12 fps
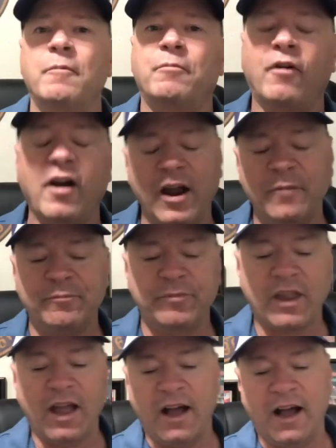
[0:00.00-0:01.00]

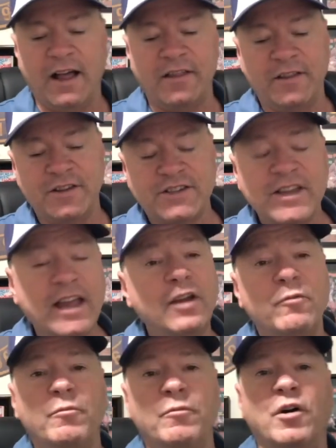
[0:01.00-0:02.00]
Prime. The
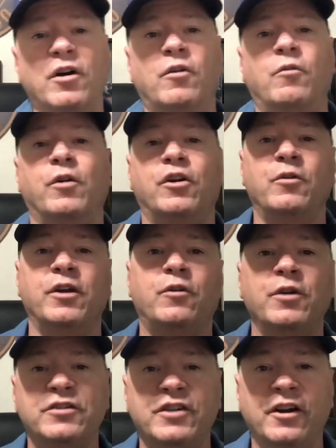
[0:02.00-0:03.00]
second we're doing
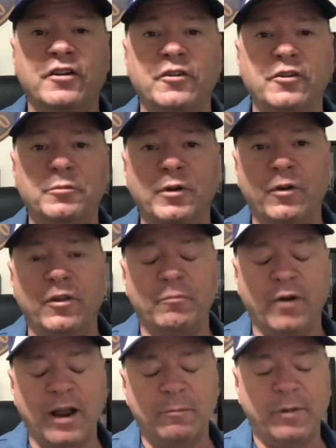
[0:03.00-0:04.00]
Quentin Tarantino's movie with
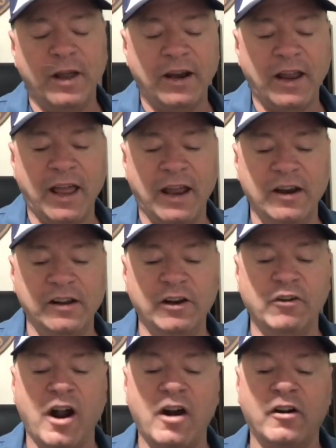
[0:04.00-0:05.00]
Brad Pitt and
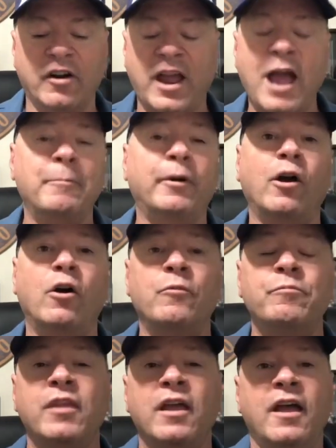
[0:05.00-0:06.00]
Leonardo
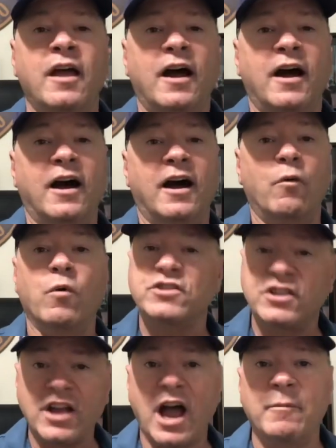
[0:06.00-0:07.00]
DiCaprio. Once